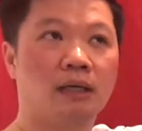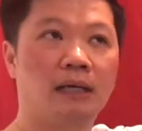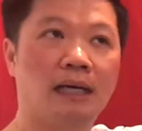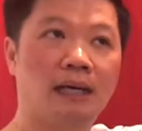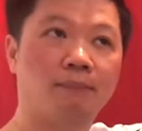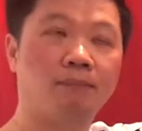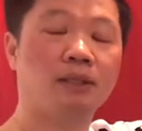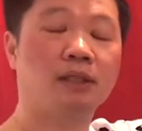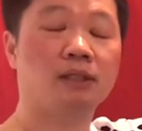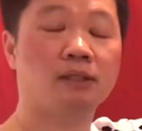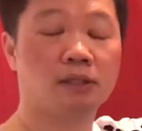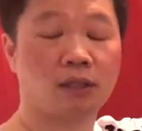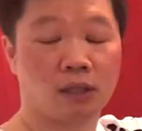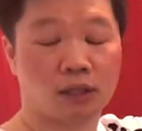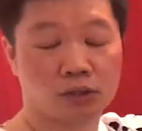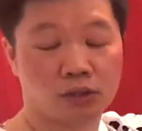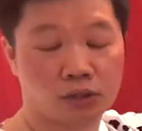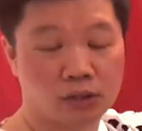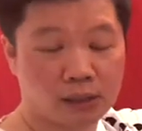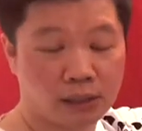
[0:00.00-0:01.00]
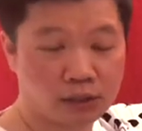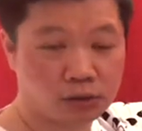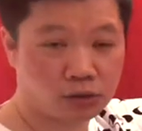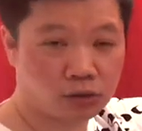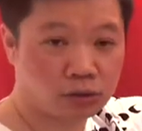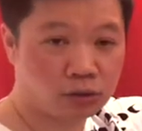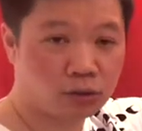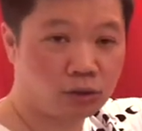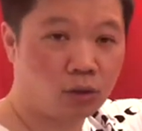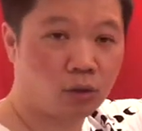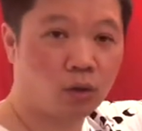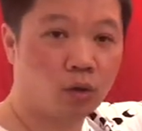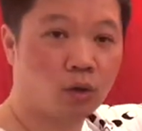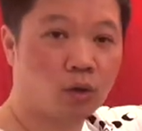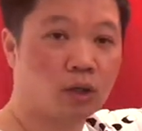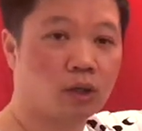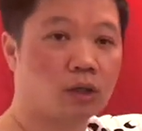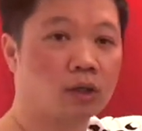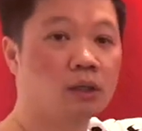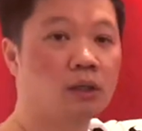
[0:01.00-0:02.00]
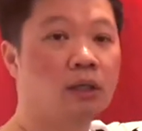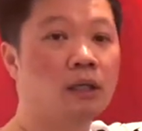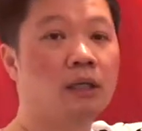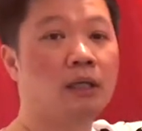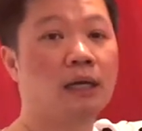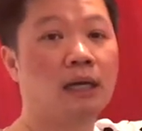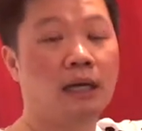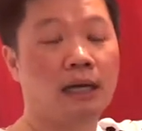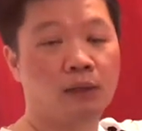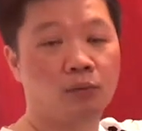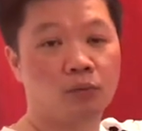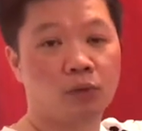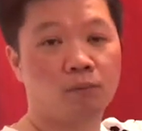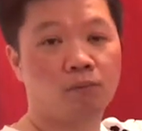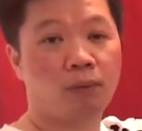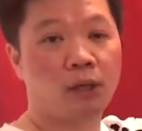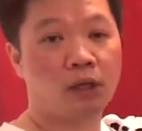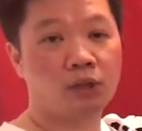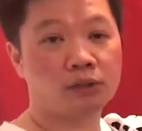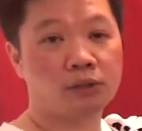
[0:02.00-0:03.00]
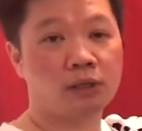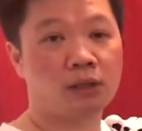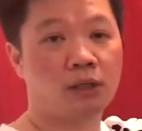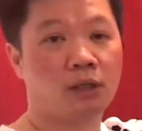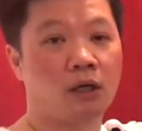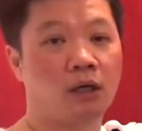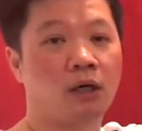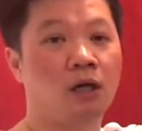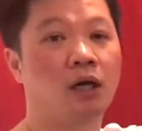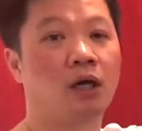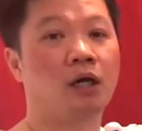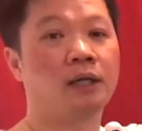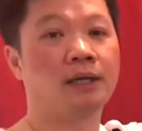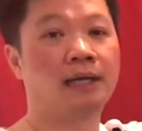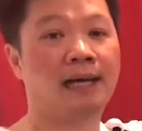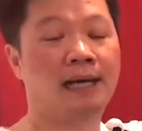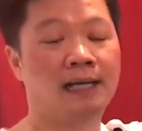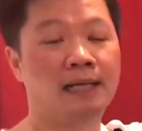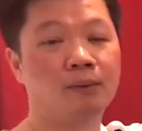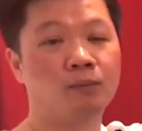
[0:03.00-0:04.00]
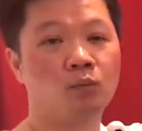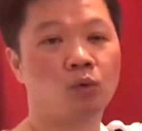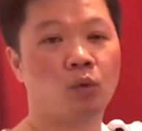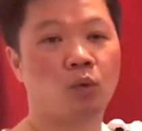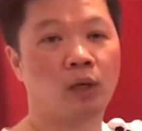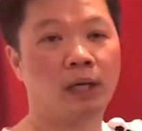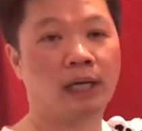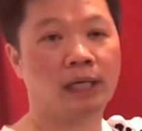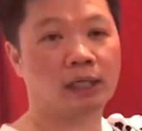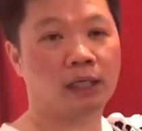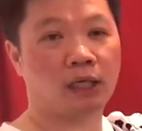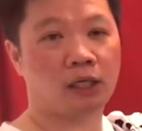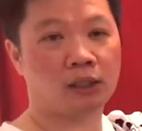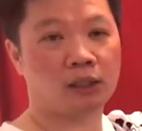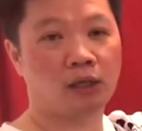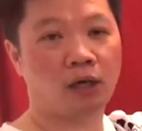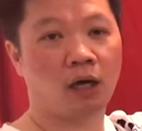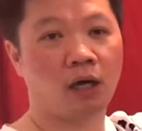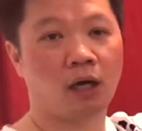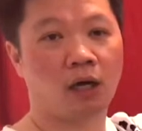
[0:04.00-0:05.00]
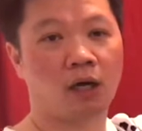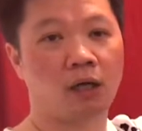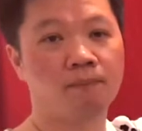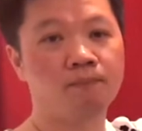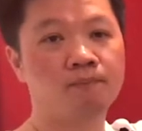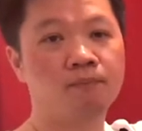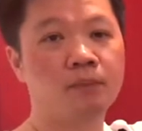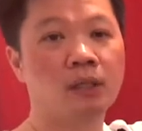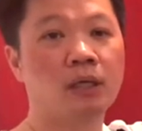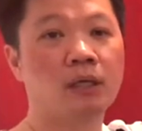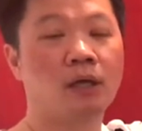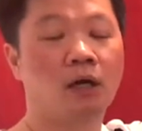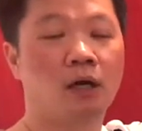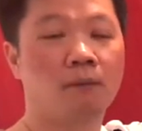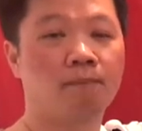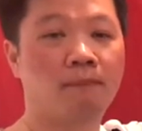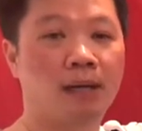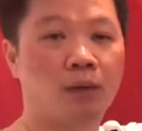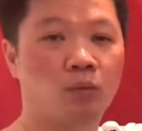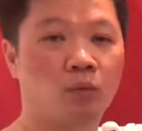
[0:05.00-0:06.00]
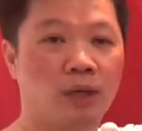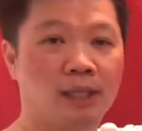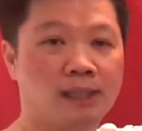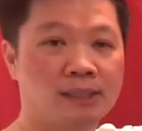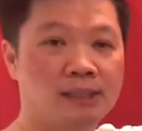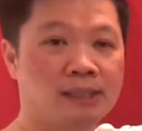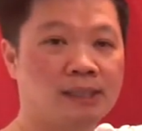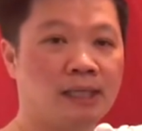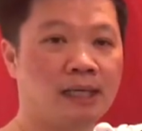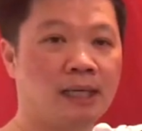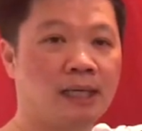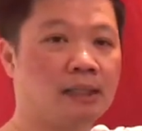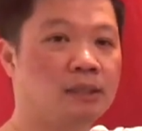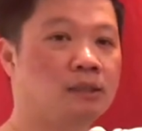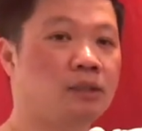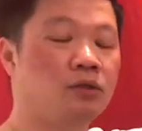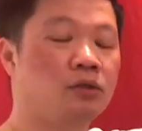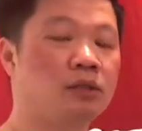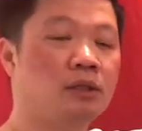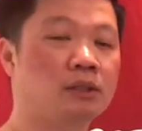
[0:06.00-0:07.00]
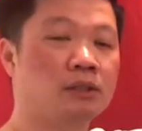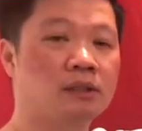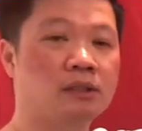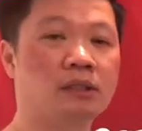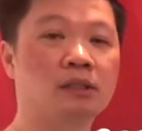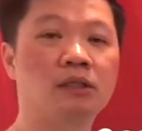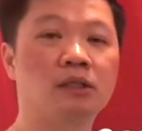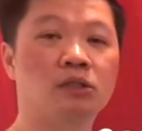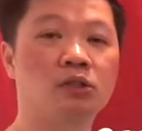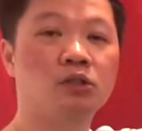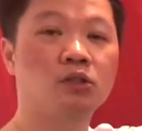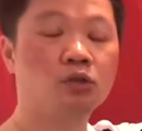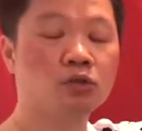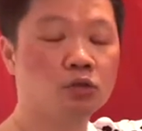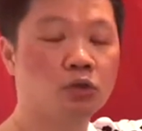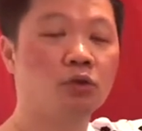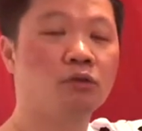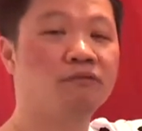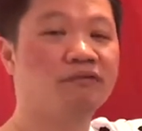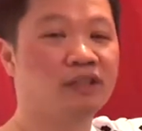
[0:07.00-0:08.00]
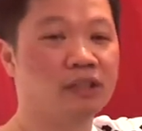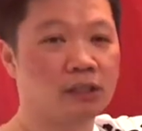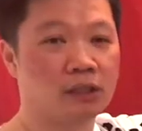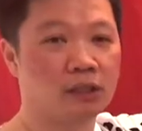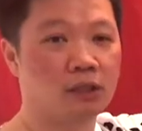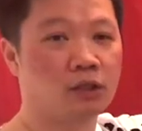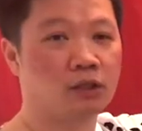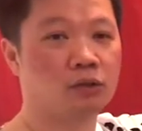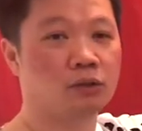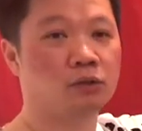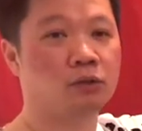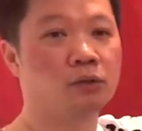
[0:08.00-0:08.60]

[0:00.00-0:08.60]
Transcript: Happiness Architecture, or I will post it on adamquang.com by Wednesday so you can see the YouTube video.